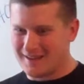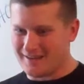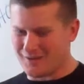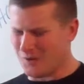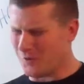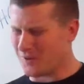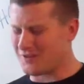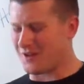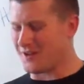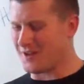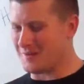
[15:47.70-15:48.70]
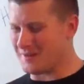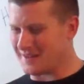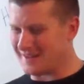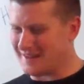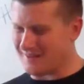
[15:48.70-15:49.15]
Oh, we started
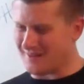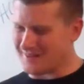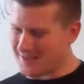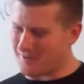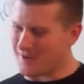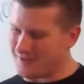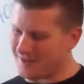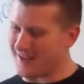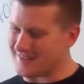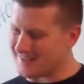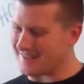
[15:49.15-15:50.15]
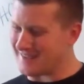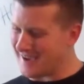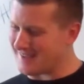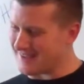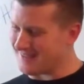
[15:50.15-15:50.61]
company. Anyway, same 118
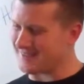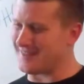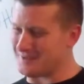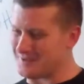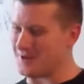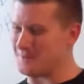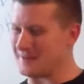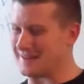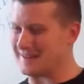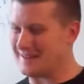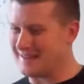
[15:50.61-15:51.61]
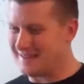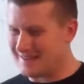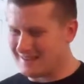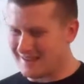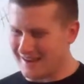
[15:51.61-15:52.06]
guys out of the same company,
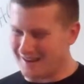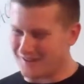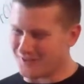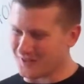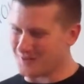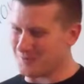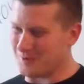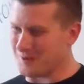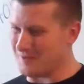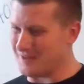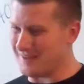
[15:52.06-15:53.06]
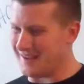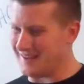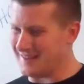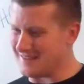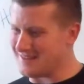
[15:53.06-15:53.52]
for a deployment,
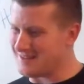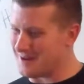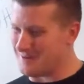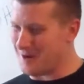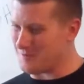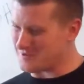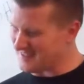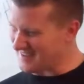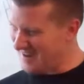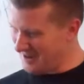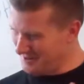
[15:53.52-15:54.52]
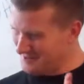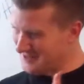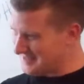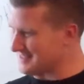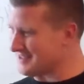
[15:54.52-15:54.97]
and then you come home, you're like, I don't want
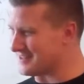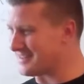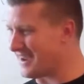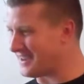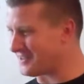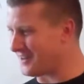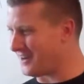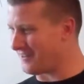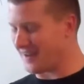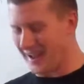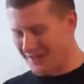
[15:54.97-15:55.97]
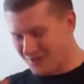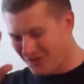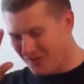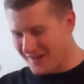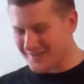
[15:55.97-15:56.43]
to see those guys forever, and you'll
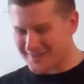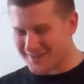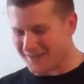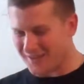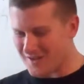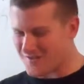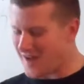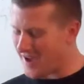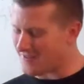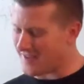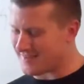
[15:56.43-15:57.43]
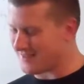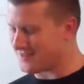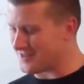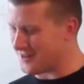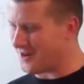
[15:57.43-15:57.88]
find yourself like 5 days
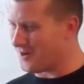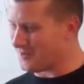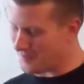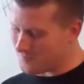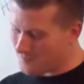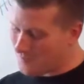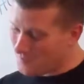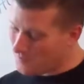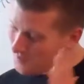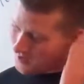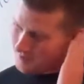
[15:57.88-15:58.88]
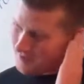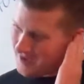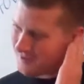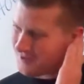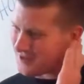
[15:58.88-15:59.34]
after you get home, like, hey
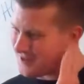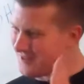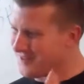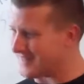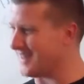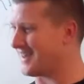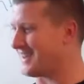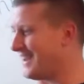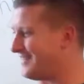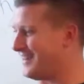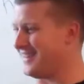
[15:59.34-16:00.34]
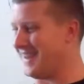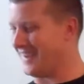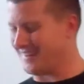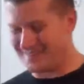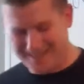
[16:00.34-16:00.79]
man, what are you doing? Like, I'm not
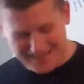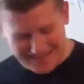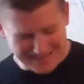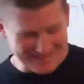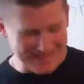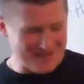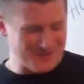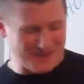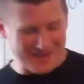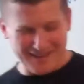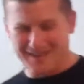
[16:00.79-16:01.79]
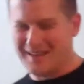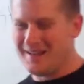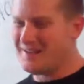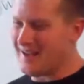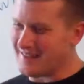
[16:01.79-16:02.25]
lying. It's that way.
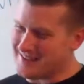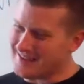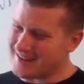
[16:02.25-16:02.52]
And then,